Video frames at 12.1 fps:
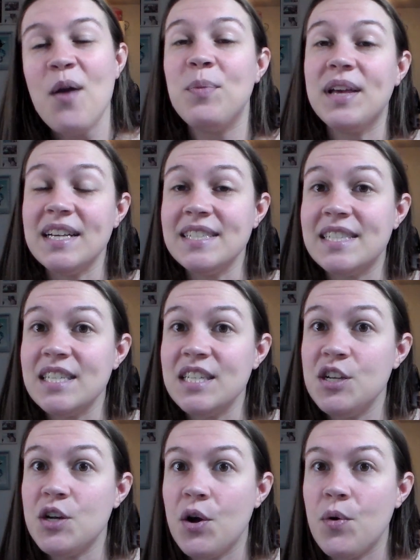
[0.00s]
because,
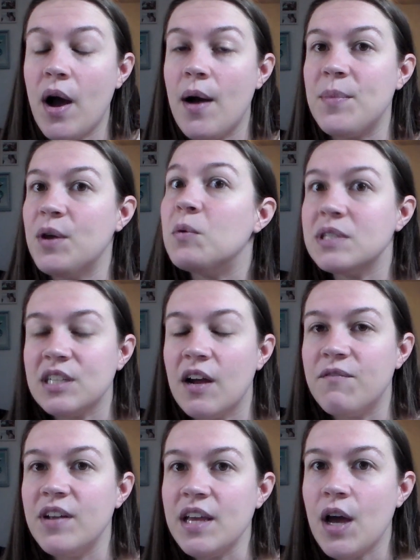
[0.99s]
you know, it wasn't
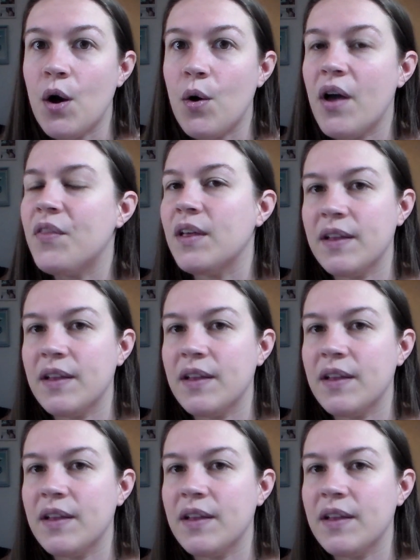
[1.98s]
on video, and they,